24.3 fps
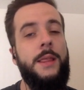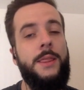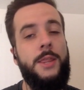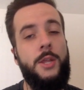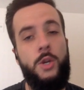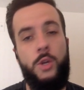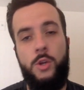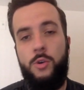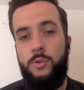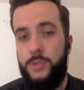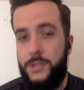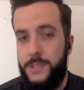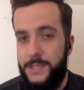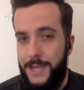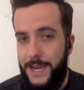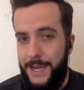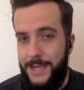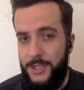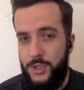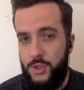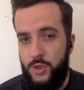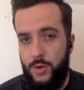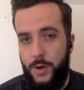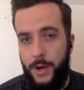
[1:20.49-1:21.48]
the new
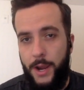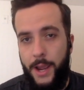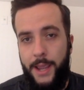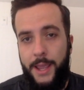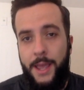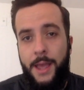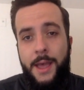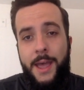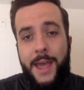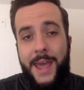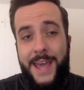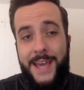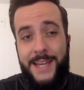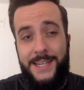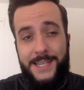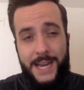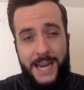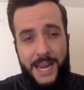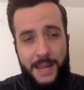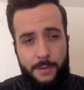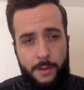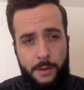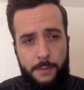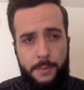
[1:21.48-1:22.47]
Psy Strike, and
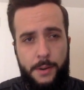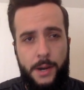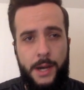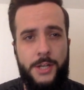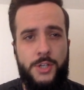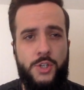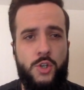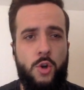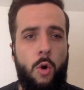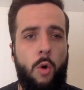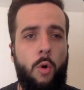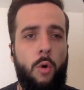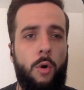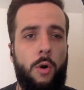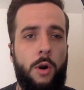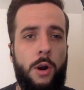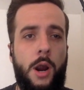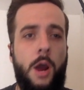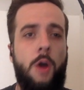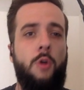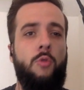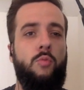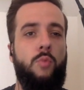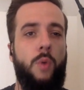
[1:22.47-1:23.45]
Dynamic Punch
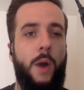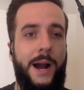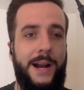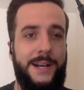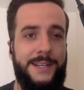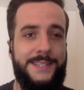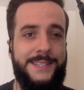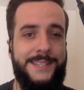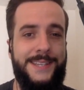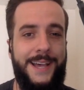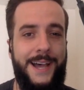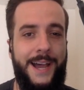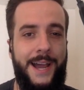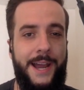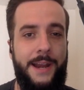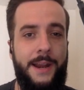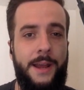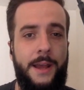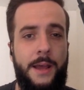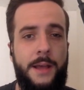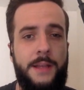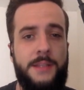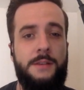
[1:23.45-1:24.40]
or Rock Slide.